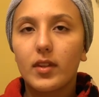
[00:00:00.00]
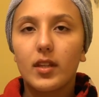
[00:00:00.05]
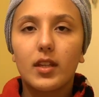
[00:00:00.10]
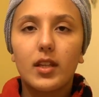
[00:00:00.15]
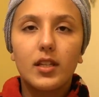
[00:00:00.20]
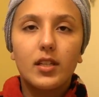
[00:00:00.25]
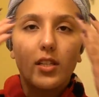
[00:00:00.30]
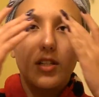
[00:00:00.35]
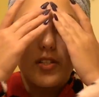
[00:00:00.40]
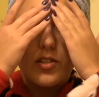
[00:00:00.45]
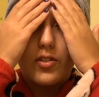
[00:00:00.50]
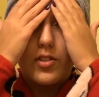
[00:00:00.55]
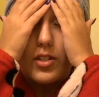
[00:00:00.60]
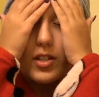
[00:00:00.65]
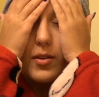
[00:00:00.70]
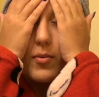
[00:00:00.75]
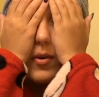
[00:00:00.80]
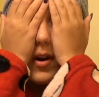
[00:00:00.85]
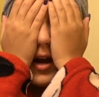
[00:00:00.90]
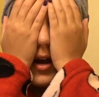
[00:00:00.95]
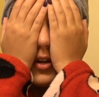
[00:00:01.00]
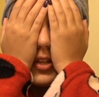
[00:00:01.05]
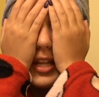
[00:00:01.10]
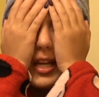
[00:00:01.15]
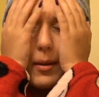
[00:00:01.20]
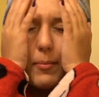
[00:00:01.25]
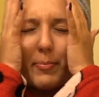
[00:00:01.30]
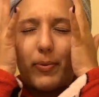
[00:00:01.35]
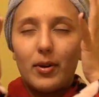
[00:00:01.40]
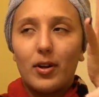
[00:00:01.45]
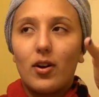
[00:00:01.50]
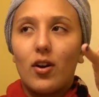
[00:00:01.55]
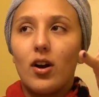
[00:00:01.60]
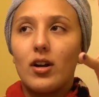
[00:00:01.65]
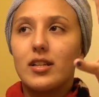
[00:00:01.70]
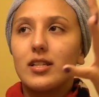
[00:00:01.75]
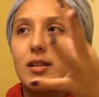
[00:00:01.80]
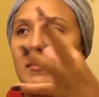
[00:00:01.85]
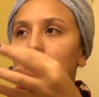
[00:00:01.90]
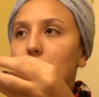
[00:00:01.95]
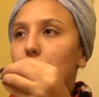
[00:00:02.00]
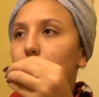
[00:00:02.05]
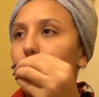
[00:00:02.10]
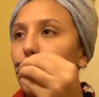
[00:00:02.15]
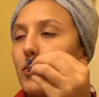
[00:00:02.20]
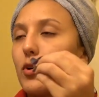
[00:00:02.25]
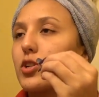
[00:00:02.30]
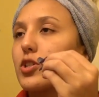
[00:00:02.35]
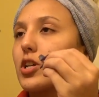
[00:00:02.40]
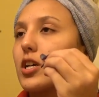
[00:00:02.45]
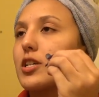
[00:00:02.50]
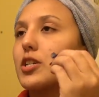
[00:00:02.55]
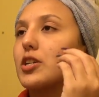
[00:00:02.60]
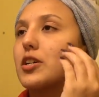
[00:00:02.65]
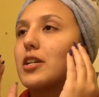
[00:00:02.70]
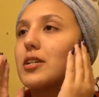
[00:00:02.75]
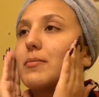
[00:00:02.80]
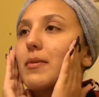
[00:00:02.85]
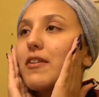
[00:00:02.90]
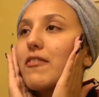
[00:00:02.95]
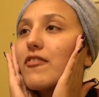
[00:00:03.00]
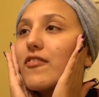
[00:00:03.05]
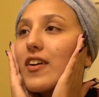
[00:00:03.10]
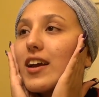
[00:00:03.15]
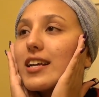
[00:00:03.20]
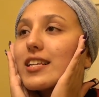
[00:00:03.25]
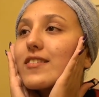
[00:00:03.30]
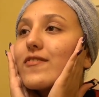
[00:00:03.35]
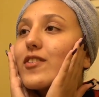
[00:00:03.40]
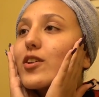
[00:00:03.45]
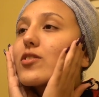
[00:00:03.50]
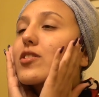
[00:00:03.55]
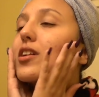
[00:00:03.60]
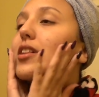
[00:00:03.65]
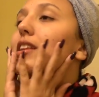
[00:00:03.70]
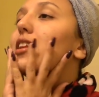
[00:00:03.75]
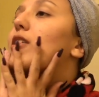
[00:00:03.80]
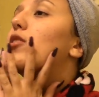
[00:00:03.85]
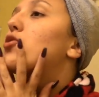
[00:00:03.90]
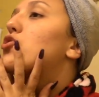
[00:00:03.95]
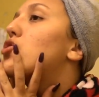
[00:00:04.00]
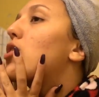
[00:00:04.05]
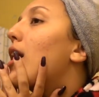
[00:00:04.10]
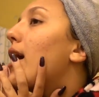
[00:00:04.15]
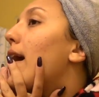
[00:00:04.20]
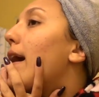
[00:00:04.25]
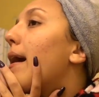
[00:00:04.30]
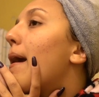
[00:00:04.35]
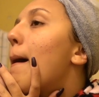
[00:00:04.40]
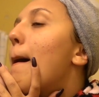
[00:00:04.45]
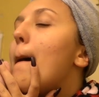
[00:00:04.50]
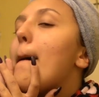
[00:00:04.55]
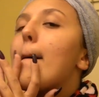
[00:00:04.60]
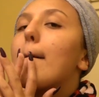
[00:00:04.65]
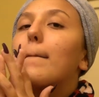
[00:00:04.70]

This is usually where I'll like put on some type of moisturizer because my face feels a little dry,